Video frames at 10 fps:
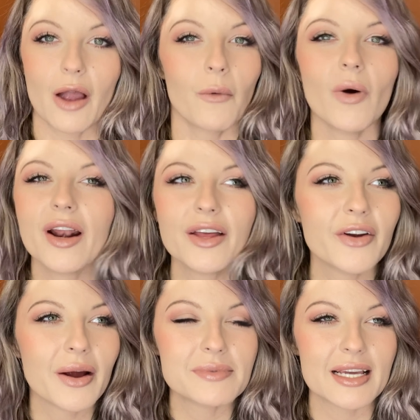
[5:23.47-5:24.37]
What
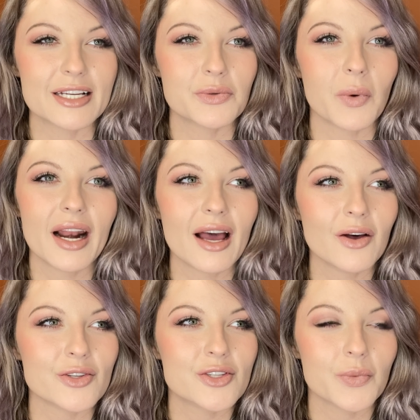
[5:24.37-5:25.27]
other updates? What
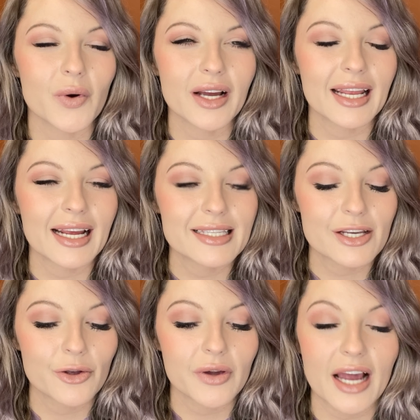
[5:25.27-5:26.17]
else? What can I
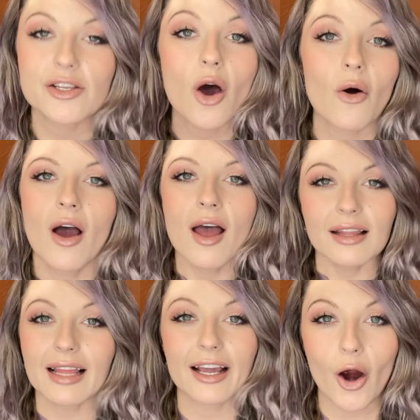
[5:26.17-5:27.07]
tell you guys? Oh,
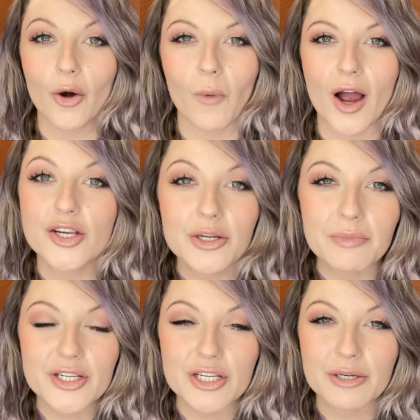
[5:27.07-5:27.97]
like our washing
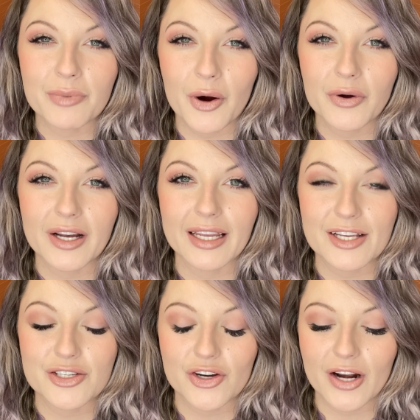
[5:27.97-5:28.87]
machine broke
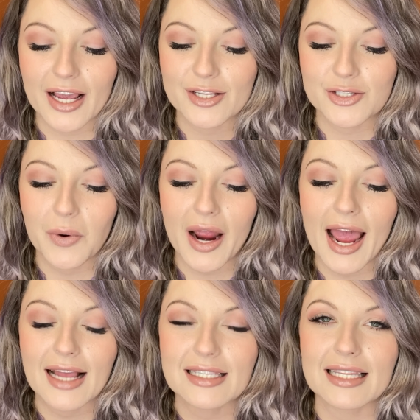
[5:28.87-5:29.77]
yesterday, so I
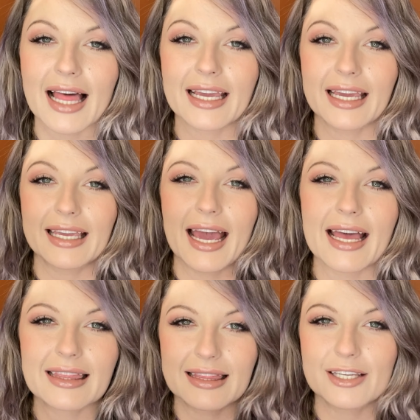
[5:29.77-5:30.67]
had to like
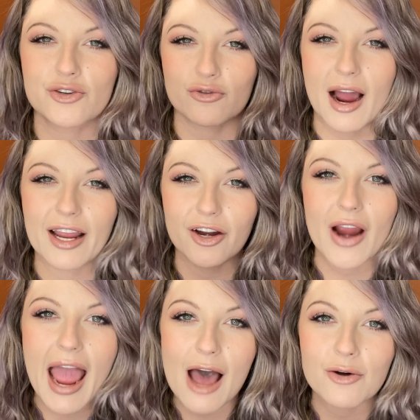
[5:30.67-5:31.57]
get the
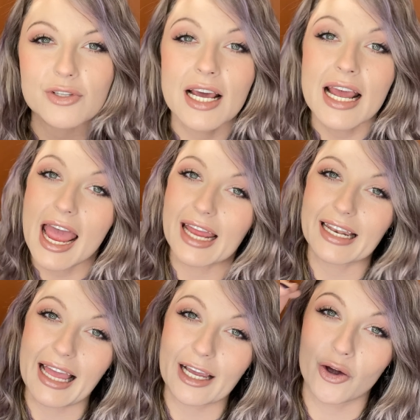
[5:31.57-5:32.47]
dryer out and
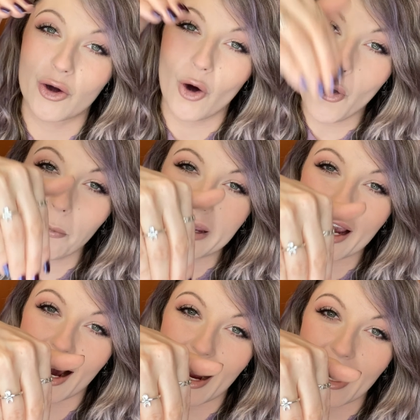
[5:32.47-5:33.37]
like go
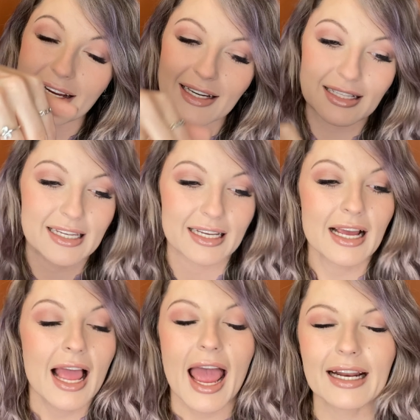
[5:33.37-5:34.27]
behind to,
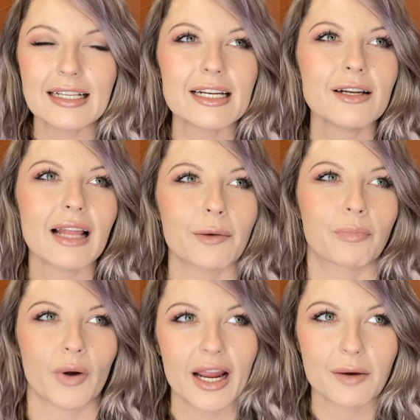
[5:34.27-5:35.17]
and it didn't like
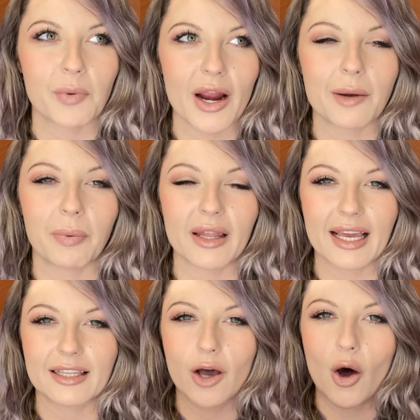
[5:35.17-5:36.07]
break break, but
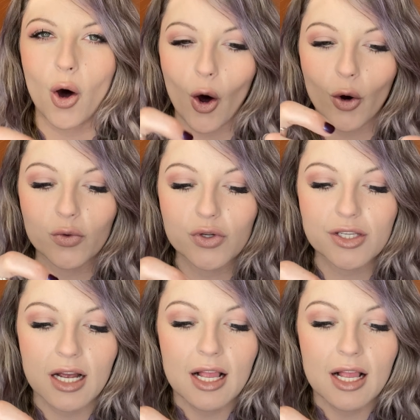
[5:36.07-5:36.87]
like the hose